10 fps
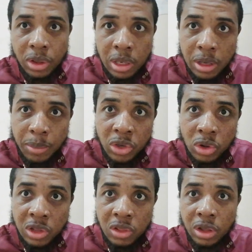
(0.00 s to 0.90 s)
in the
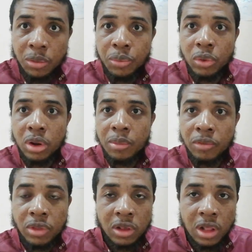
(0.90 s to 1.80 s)
bachelor's degree program
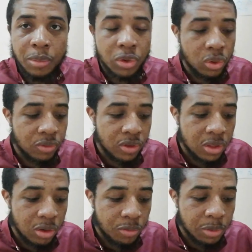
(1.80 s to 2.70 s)
of the Islamic
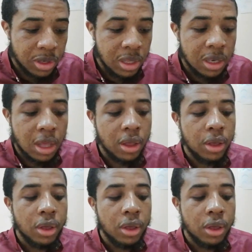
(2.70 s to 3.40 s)
University of Medina,